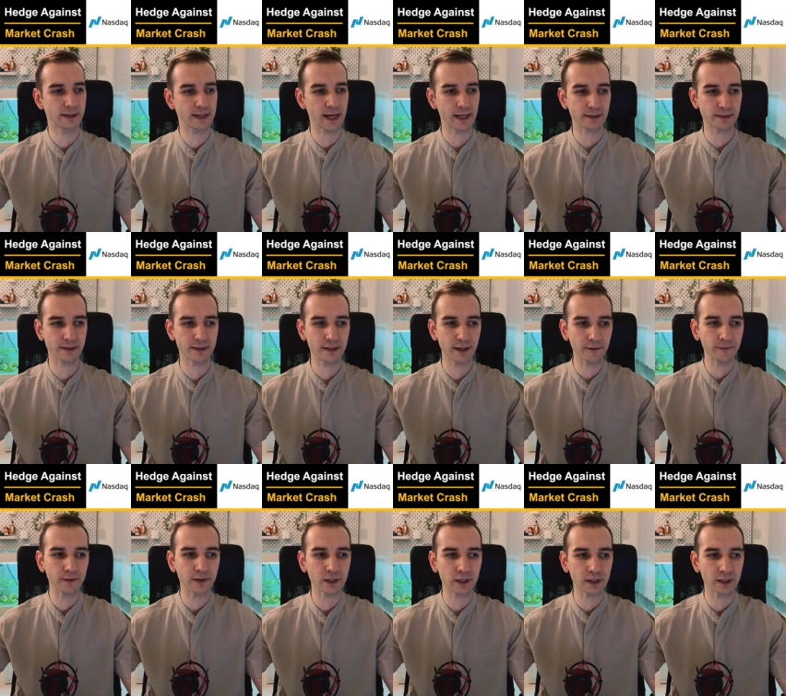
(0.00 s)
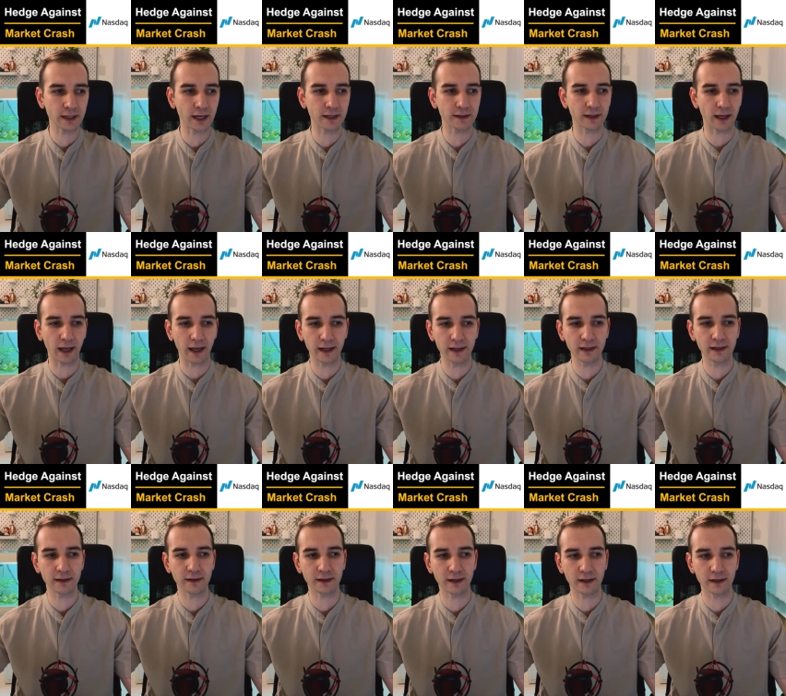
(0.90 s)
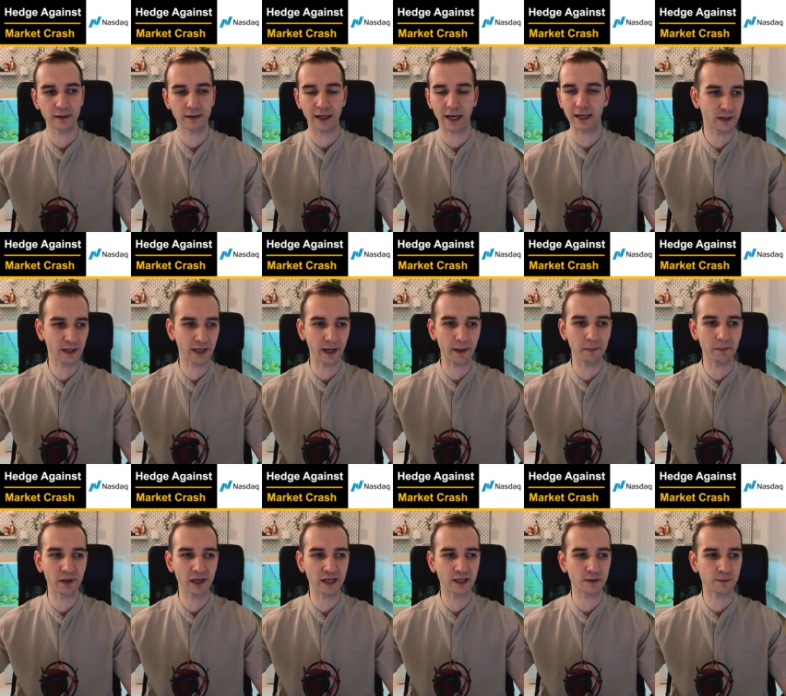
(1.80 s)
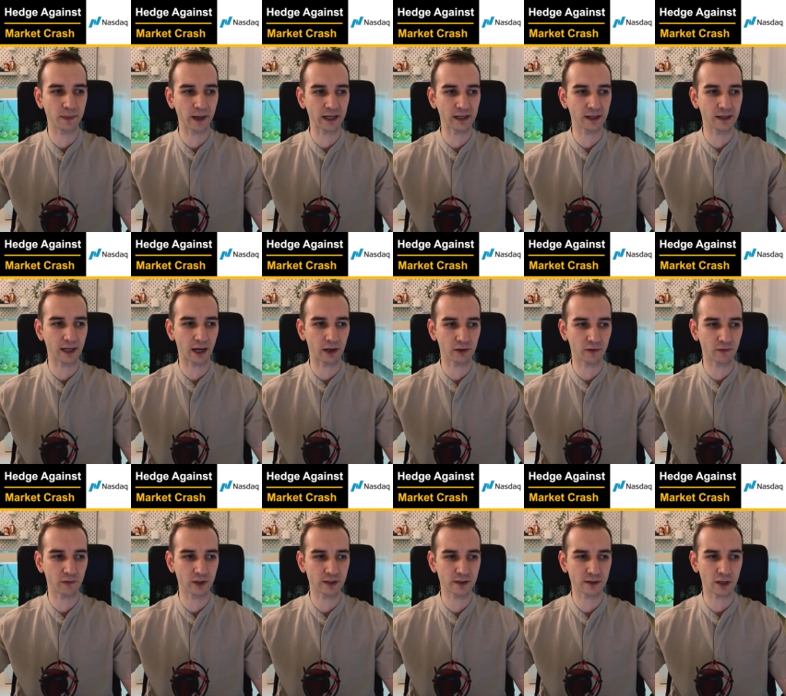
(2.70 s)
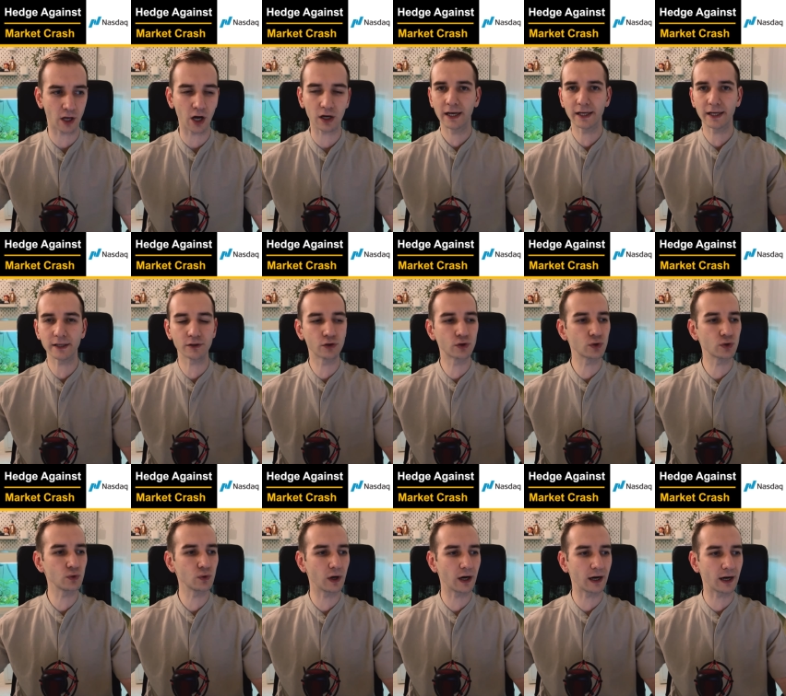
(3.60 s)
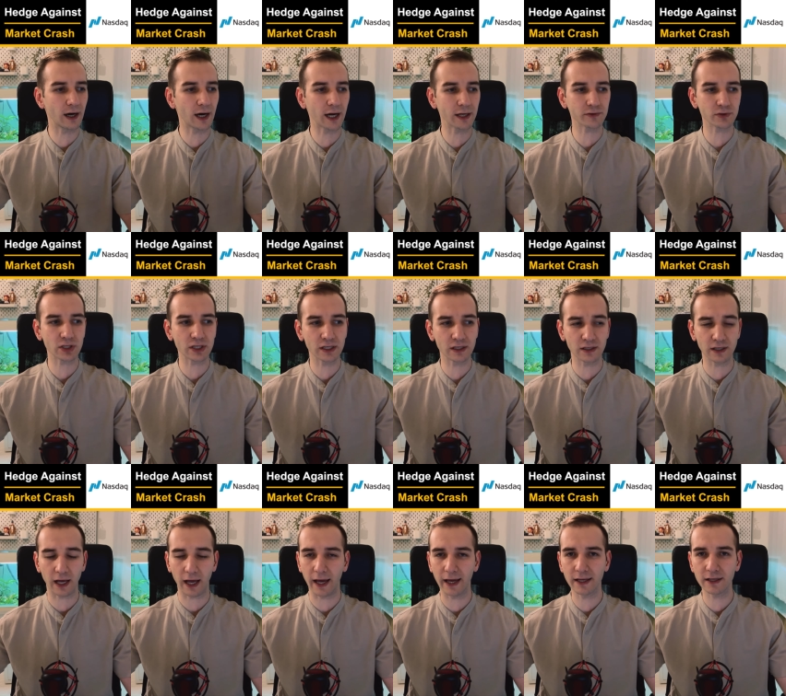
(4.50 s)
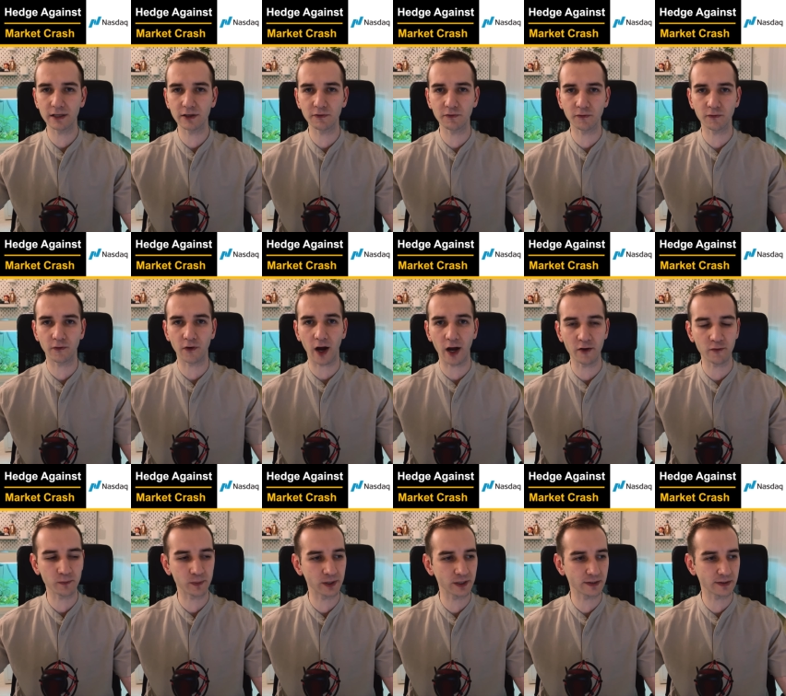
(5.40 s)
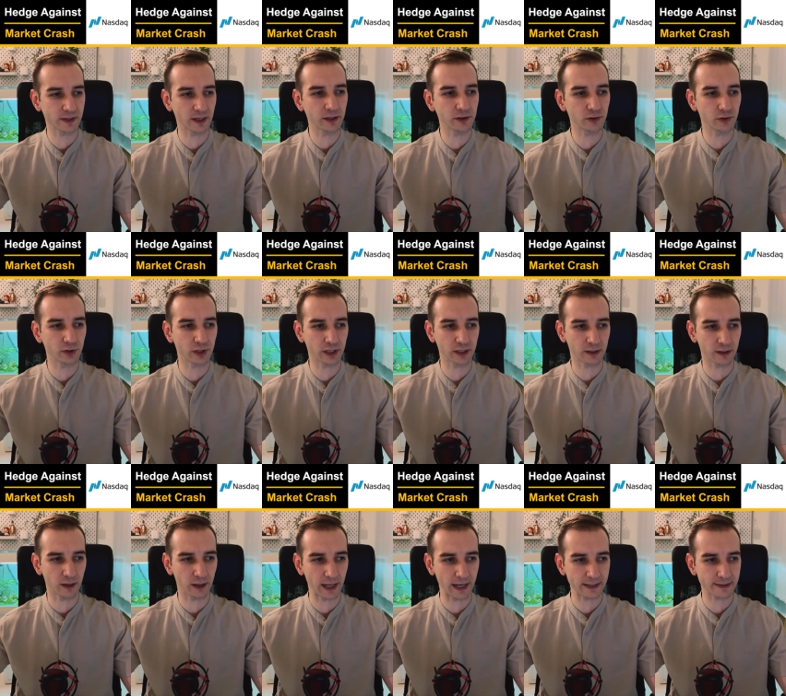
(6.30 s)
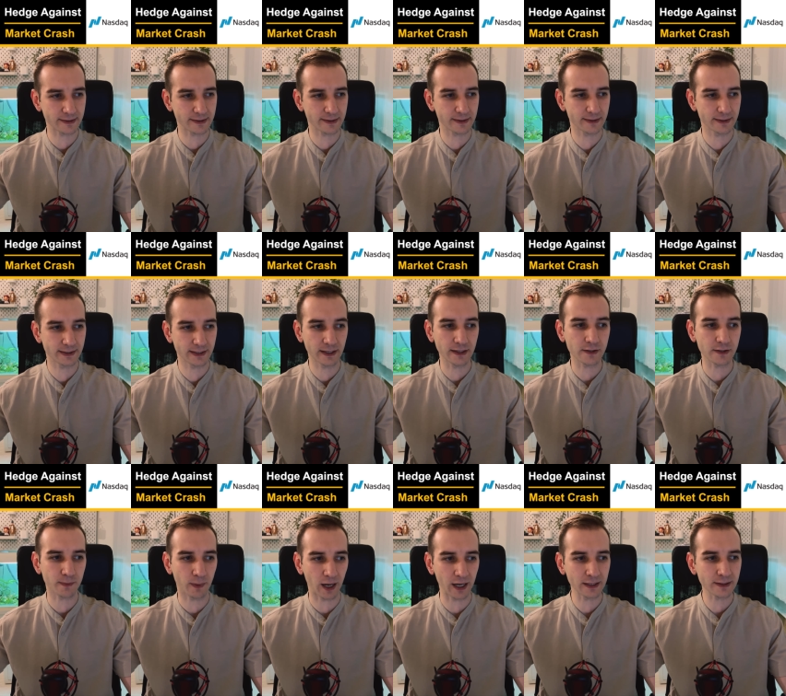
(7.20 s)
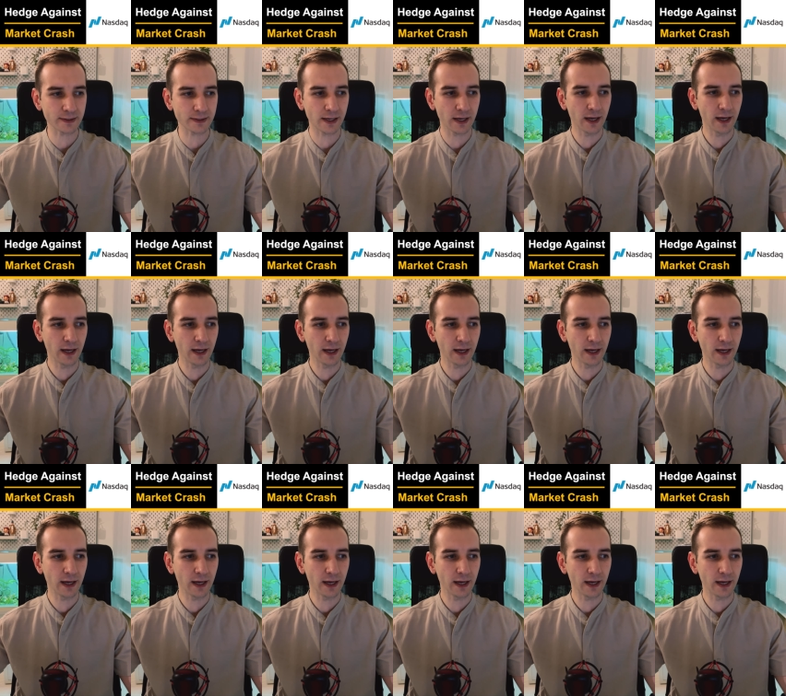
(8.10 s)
That's definitely not anything that can be expected out of a stock. It grew 185% during the last six months